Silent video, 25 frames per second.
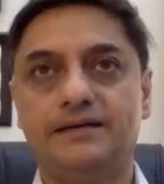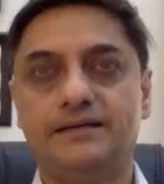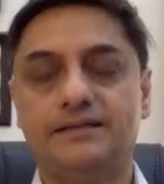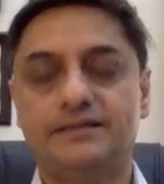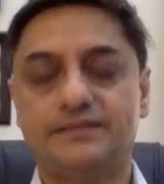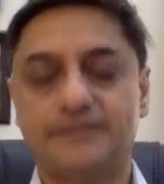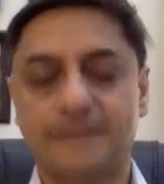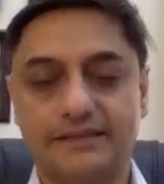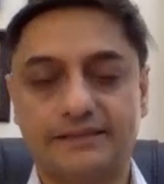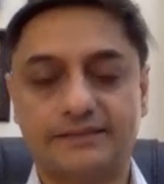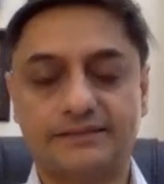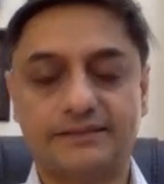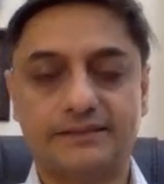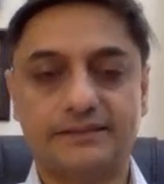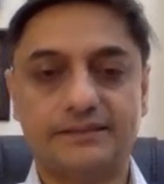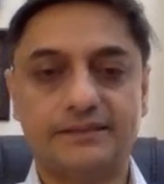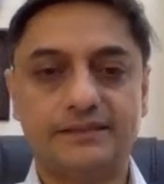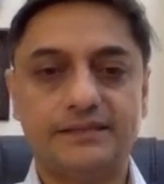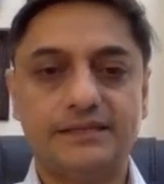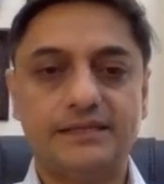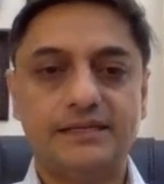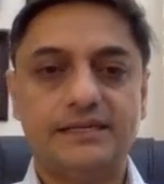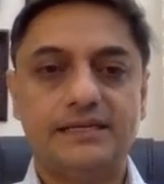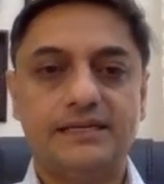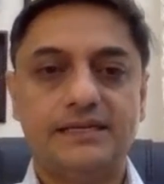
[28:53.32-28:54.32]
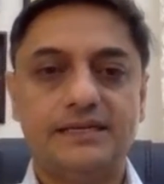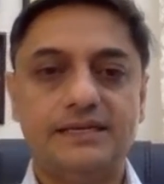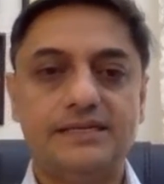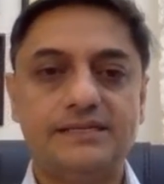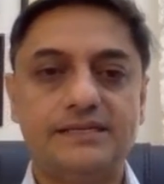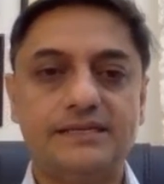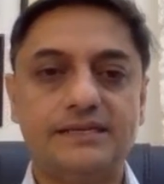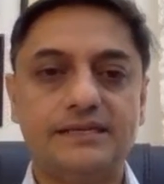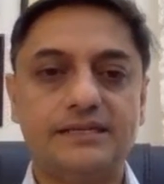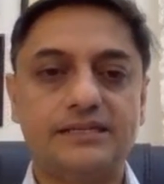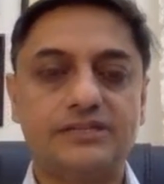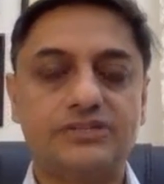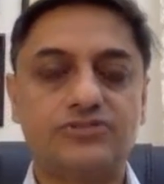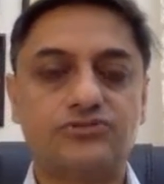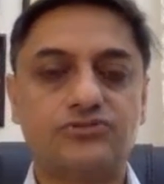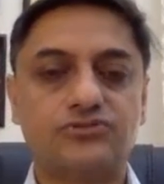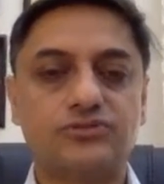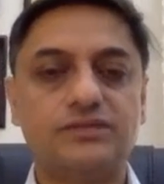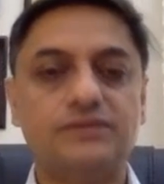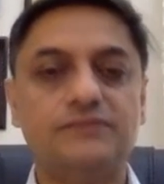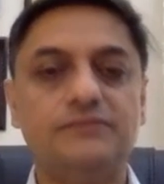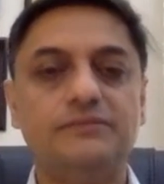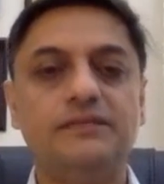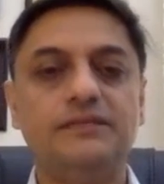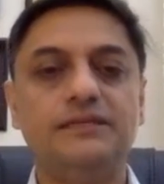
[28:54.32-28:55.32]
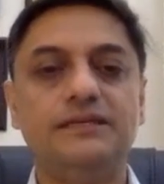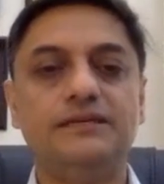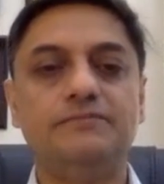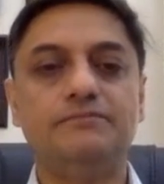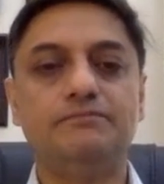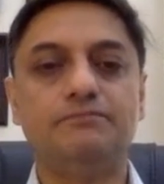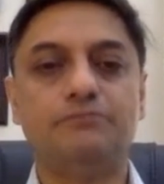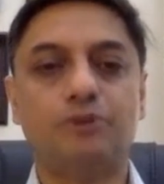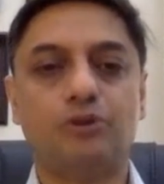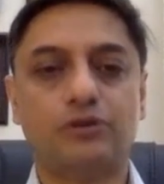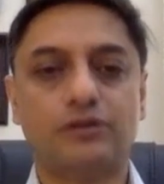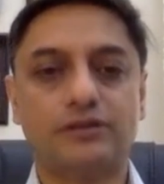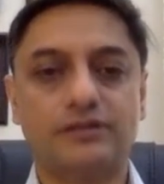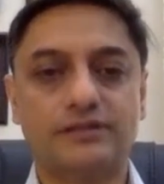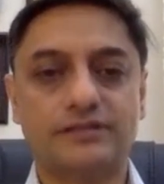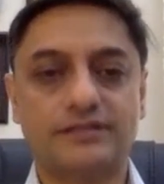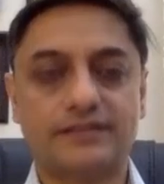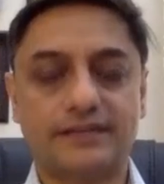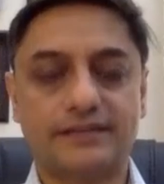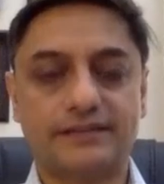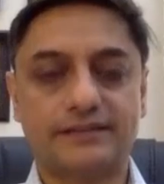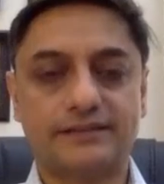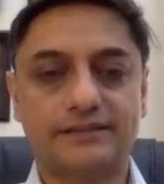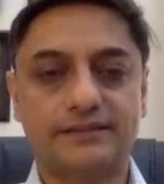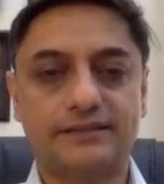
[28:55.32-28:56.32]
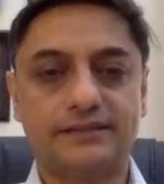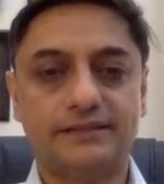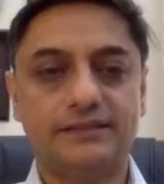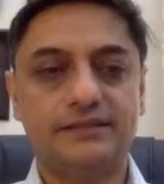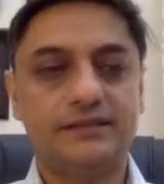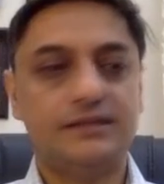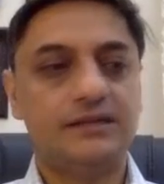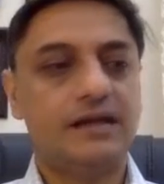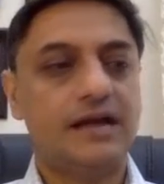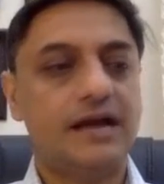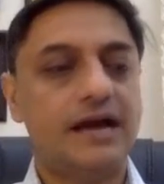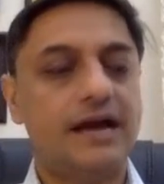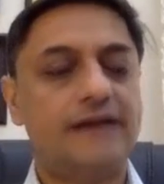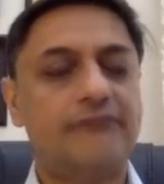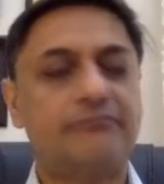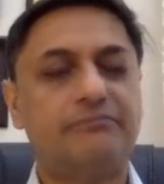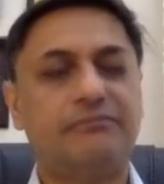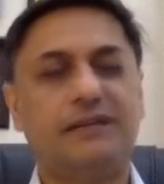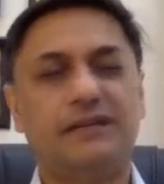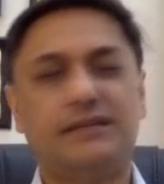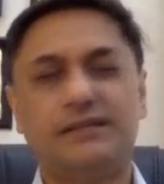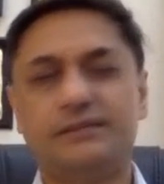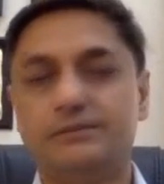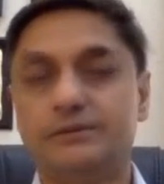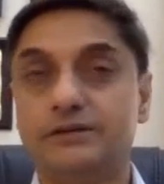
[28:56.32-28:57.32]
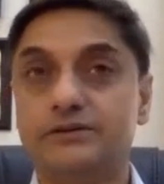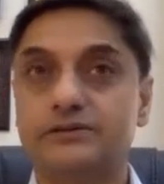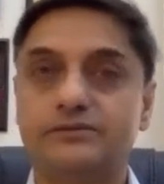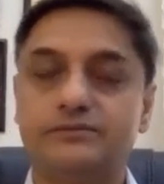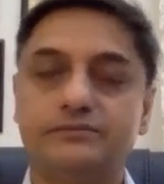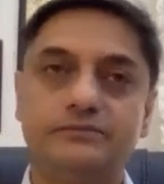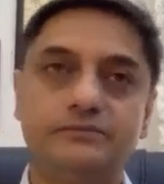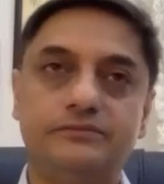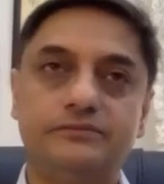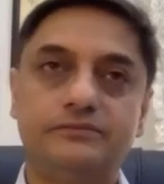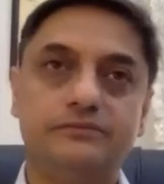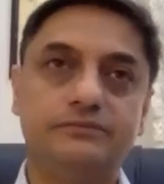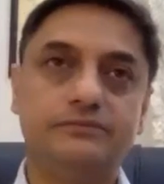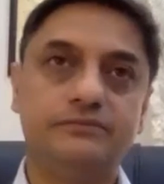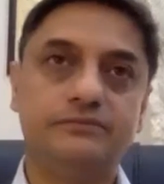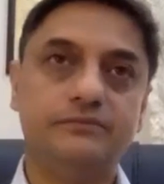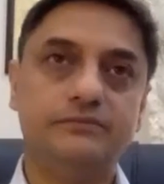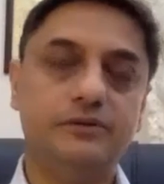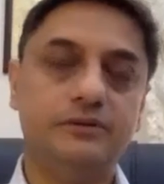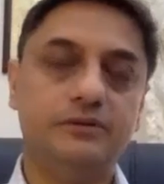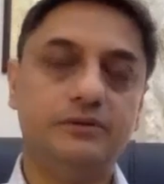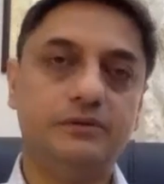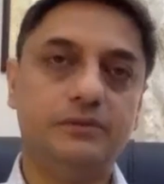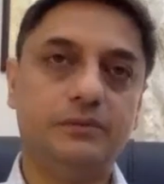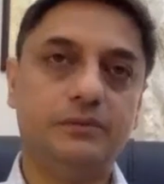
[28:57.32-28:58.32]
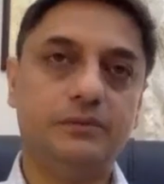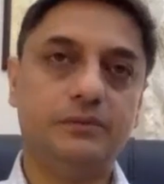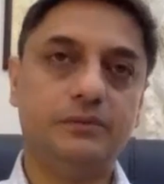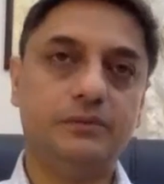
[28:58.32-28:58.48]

sector is an extremely important sector at multiple ways.